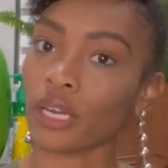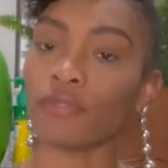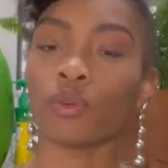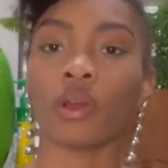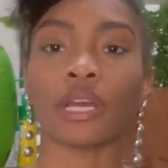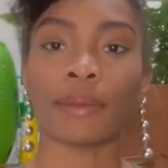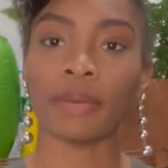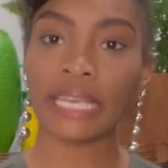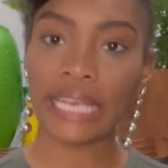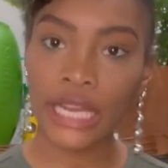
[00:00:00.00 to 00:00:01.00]
If you are a
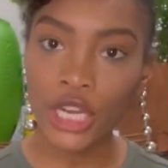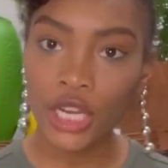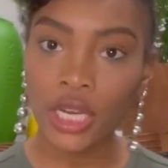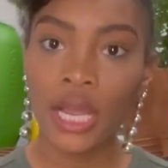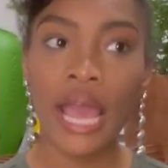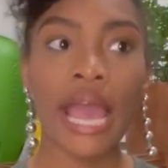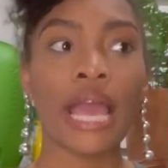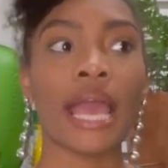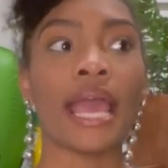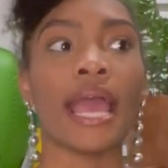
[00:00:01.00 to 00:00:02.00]
beginner
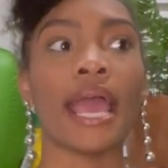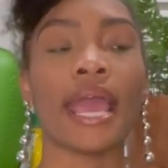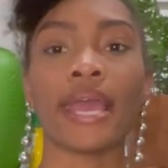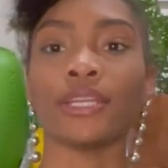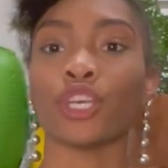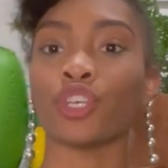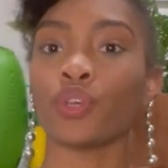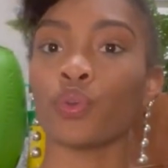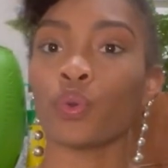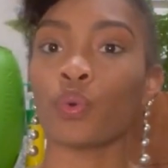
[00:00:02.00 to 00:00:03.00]
and
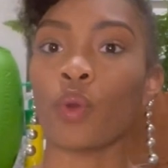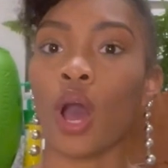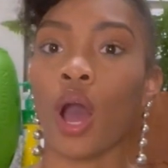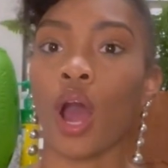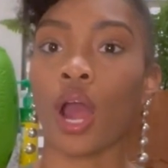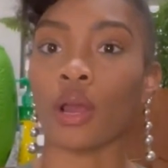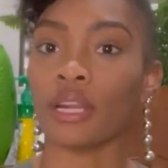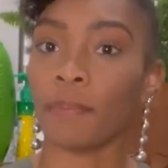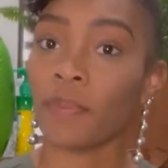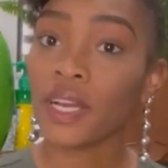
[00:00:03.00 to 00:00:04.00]
you are on a
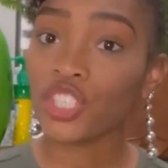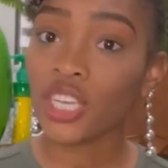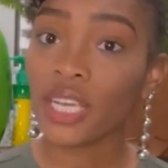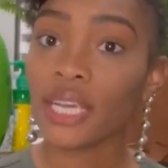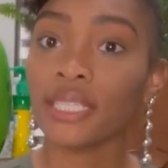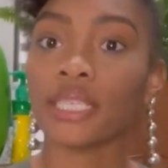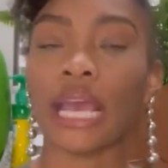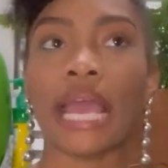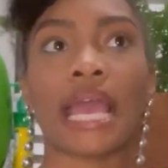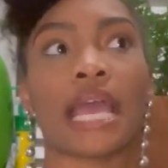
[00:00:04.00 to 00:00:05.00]
budget
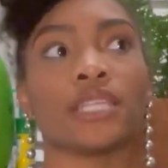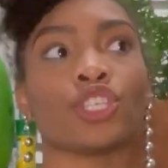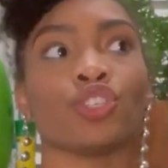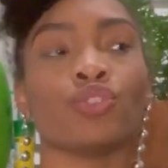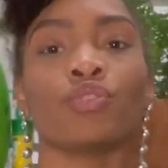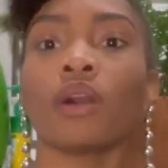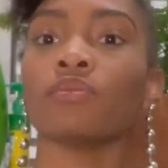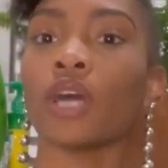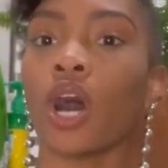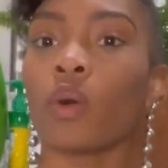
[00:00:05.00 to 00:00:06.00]
and you don't
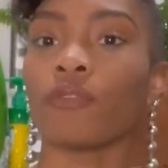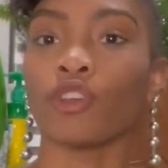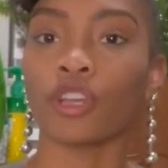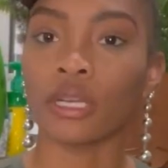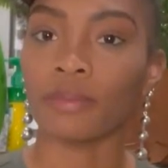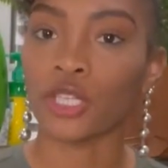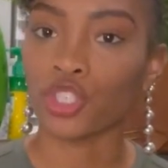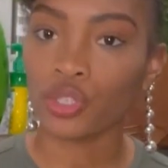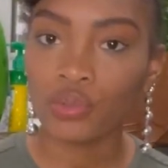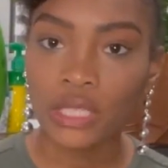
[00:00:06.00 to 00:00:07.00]
know if you're gonna be
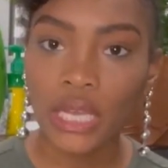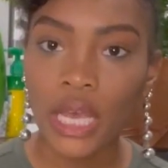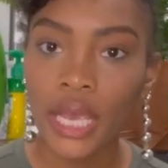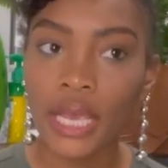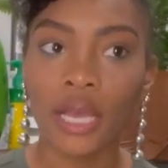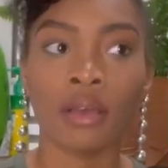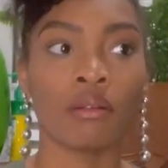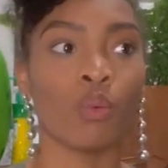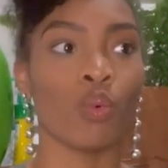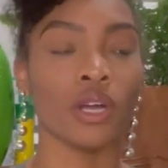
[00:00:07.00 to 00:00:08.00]
juicing
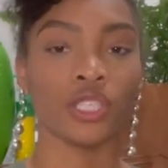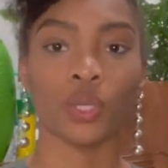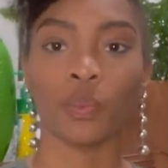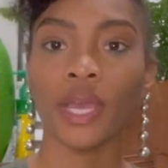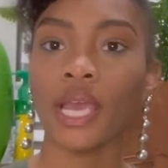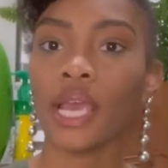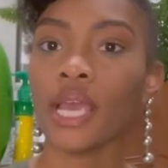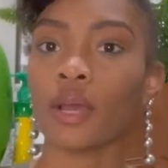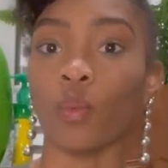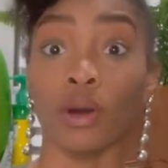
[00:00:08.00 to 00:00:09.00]
once a week,
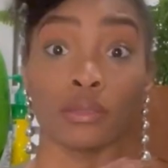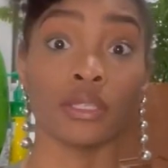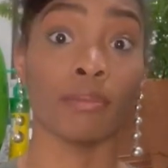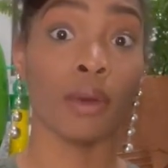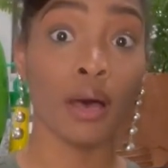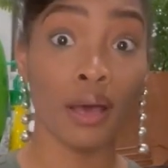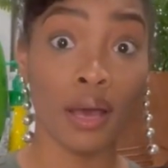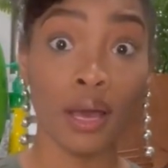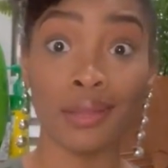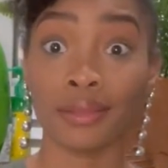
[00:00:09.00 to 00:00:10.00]
once a
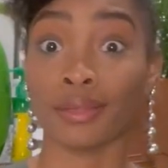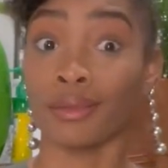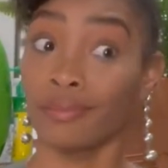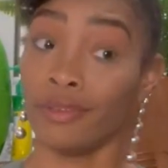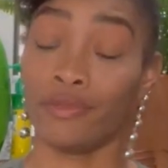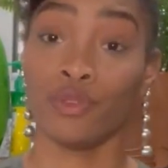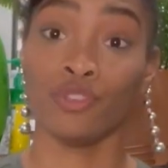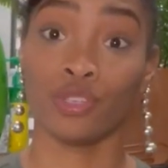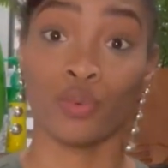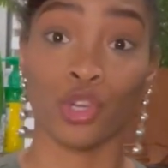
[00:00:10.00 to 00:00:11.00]
month, if you
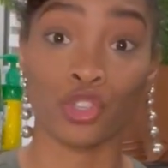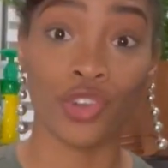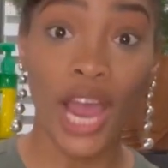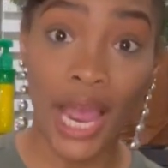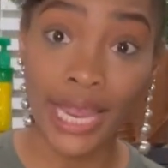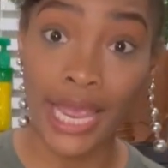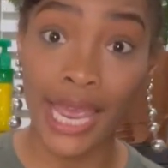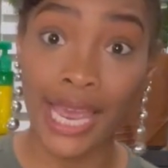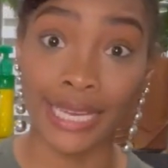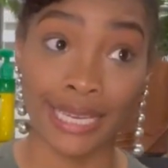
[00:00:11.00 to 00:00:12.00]
just want to try
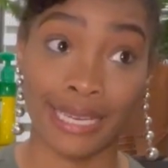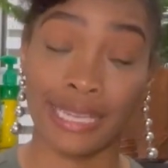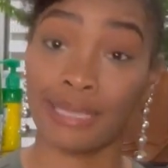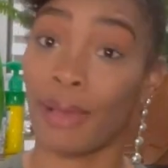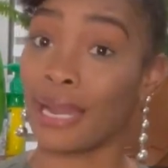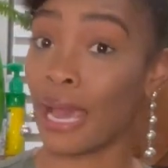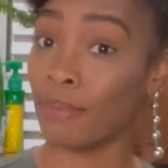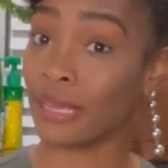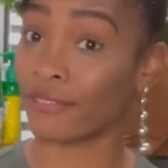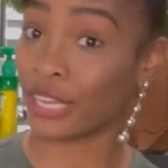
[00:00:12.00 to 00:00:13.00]
it and then this might not
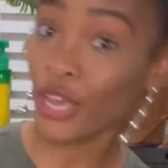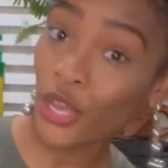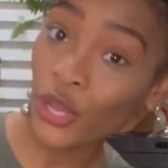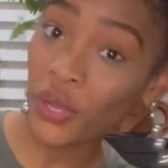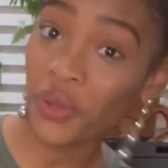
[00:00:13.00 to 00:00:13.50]
be for you